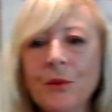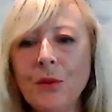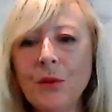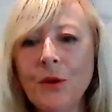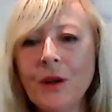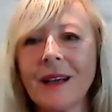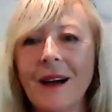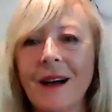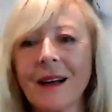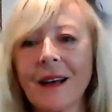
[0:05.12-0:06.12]
morning.
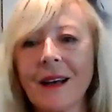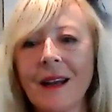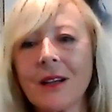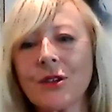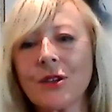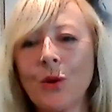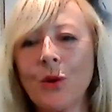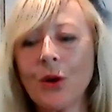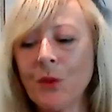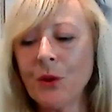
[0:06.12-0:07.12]
I'd like to
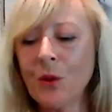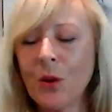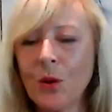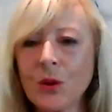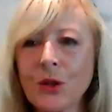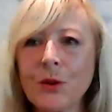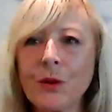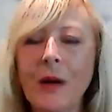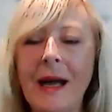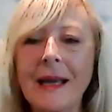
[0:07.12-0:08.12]
welcome you all
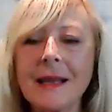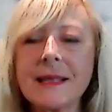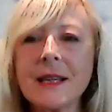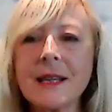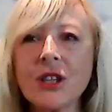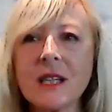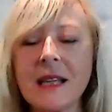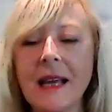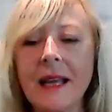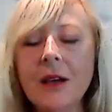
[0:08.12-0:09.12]
to a session
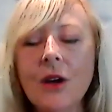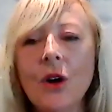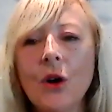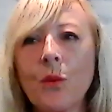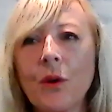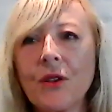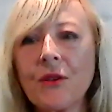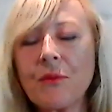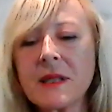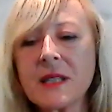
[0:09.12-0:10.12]
today
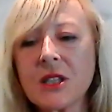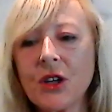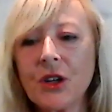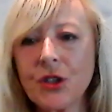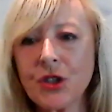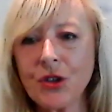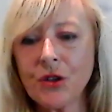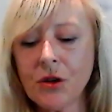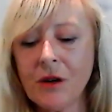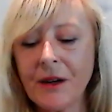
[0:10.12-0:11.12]
with Mr.
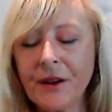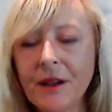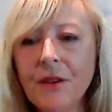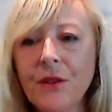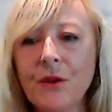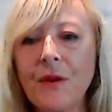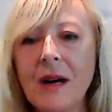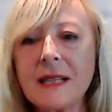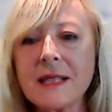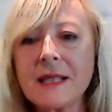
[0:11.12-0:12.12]
John Crowder, the
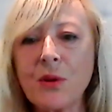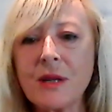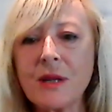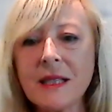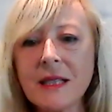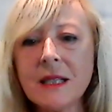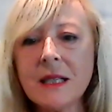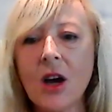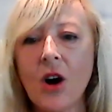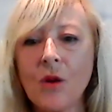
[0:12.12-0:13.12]
Vice President
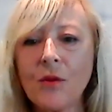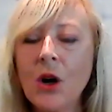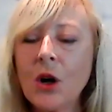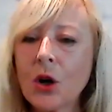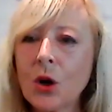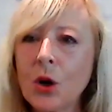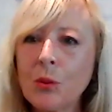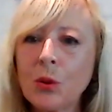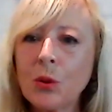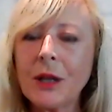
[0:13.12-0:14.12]
of
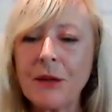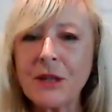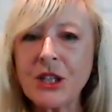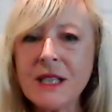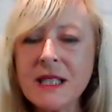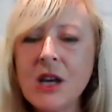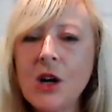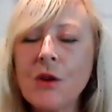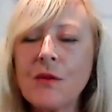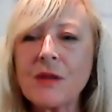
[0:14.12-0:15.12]
Global Admissions
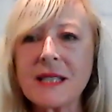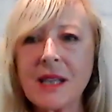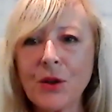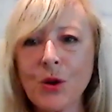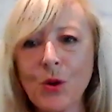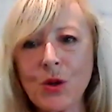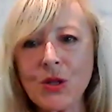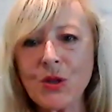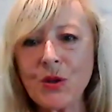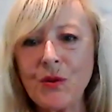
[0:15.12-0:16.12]
for Southern
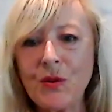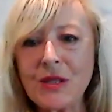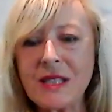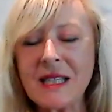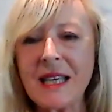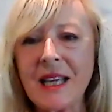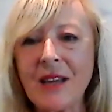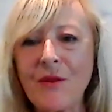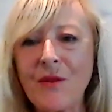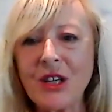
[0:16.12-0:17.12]
Cross
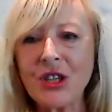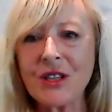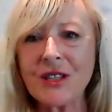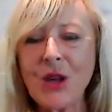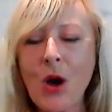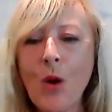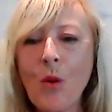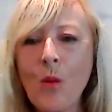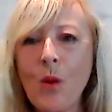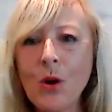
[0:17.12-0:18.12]
University Ventures.
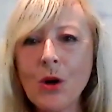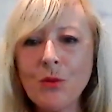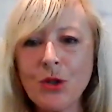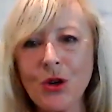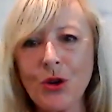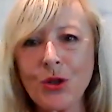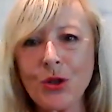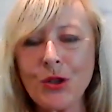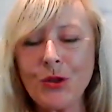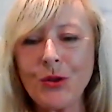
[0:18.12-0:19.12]
Welcome, John,
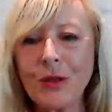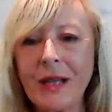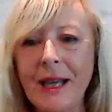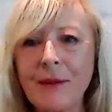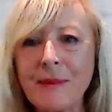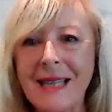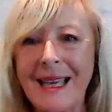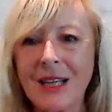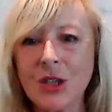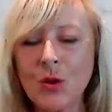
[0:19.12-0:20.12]
to Canam's
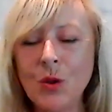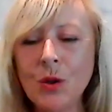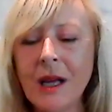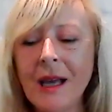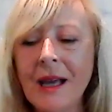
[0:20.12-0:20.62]
Ed Talk